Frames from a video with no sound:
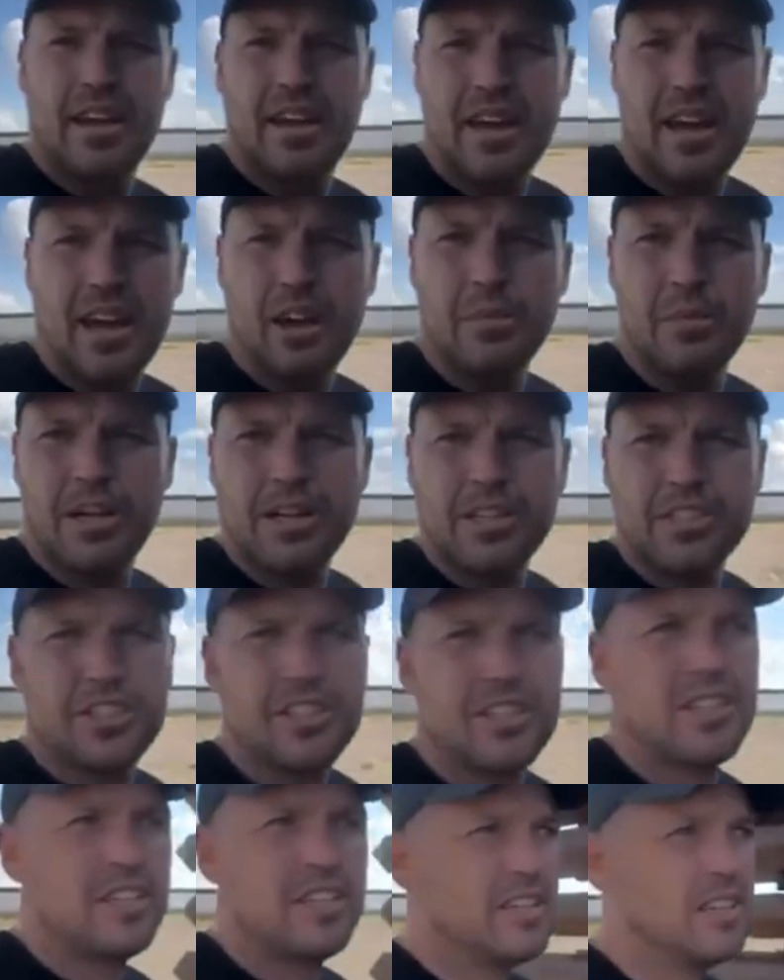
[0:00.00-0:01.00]
how
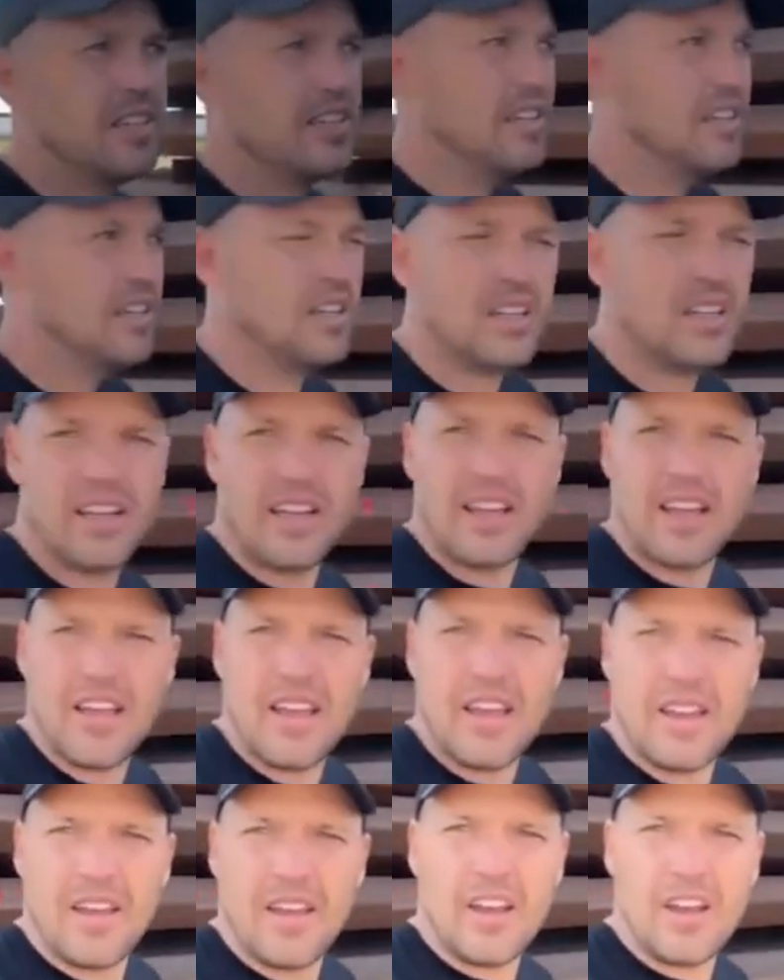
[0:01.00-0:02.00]
much
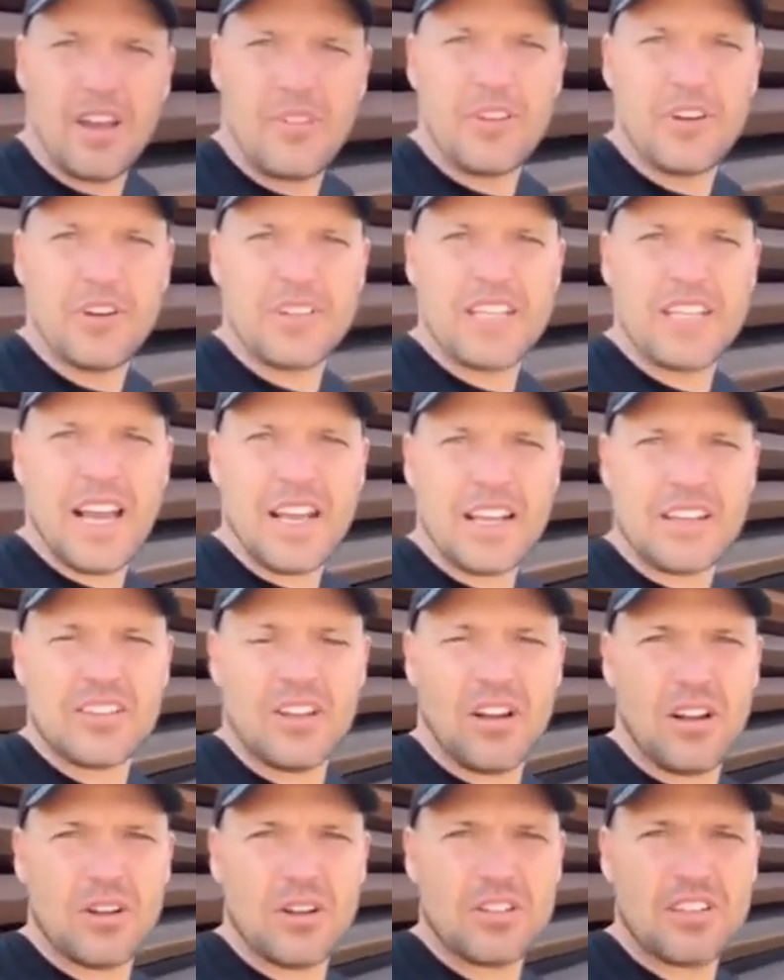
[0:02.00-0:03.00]
of your tax
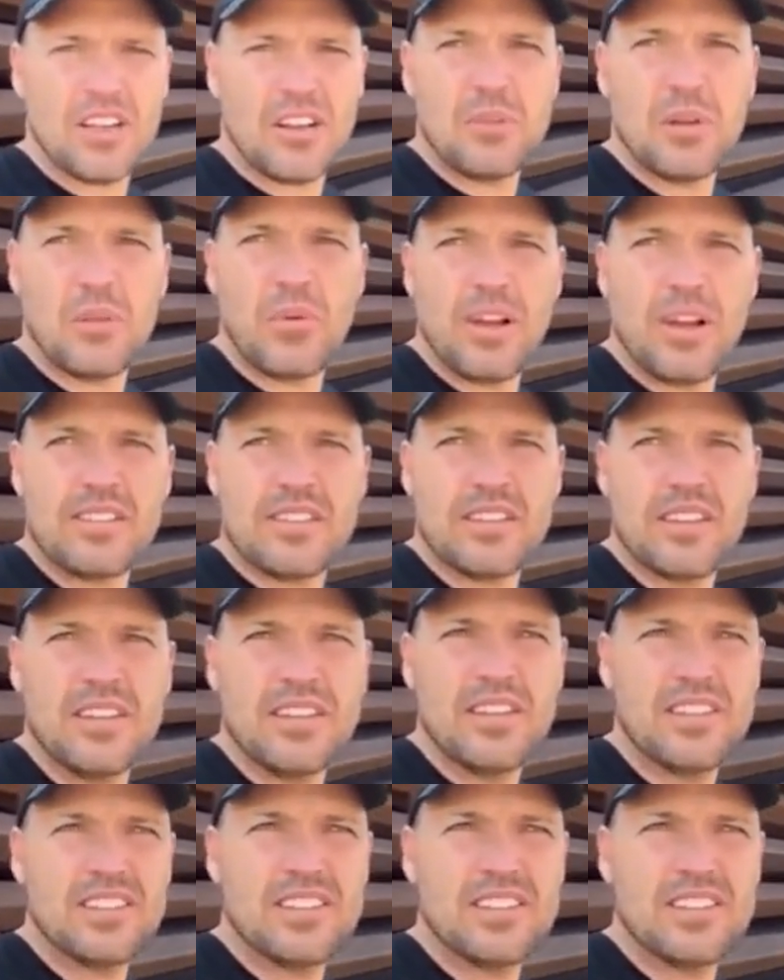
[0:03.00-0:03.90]
dollars have been wasted.